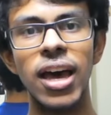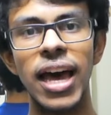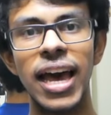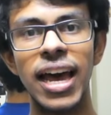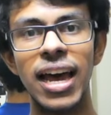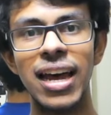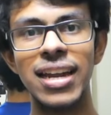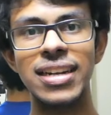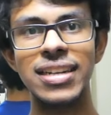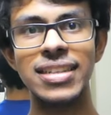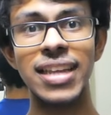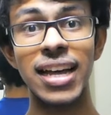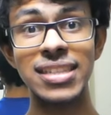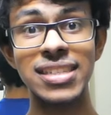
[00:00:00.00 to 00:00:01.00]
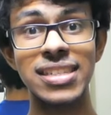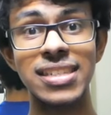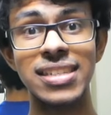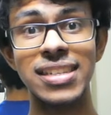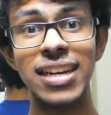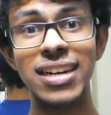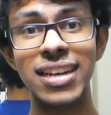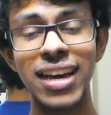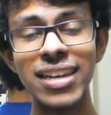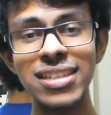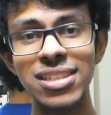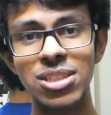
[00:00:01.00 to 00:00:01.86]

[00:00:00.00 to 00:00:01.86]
And that's it, guys.